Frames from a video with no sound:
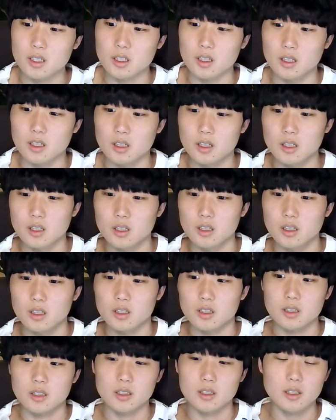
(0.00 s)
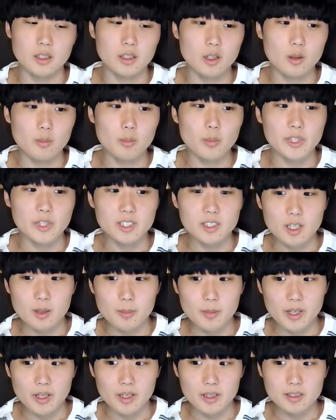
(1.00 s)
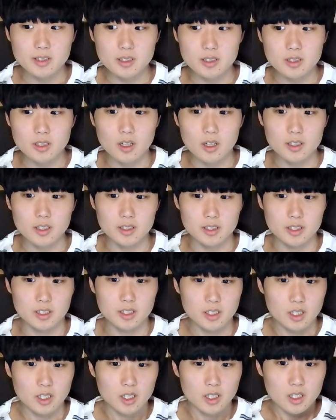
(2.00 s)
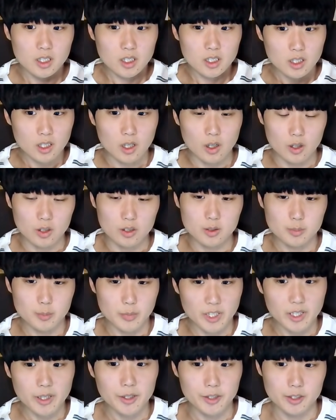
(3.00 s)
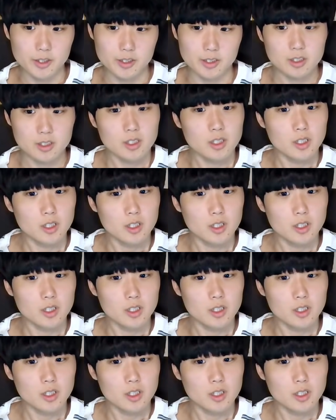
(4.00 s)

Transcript: The Clean up Manila Bay start cause because